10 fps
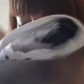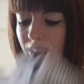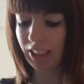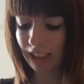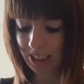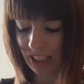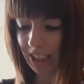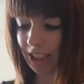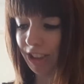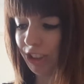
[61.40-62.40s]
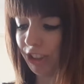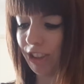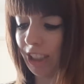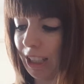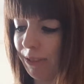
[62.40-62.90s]
and the second
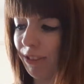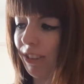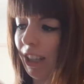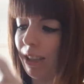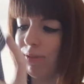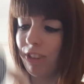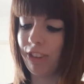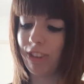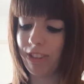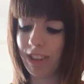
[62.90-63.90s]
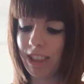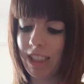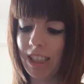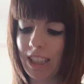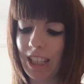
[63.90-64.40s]
stripe that I bought
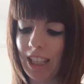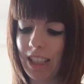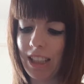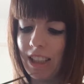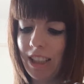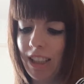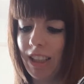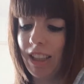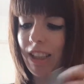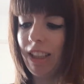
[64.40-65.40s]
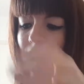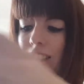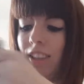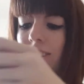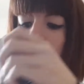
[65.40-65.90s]
was again
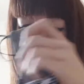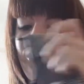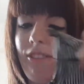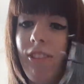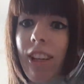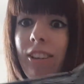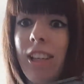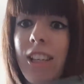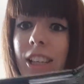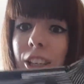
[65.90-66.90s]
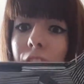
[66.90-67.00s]
very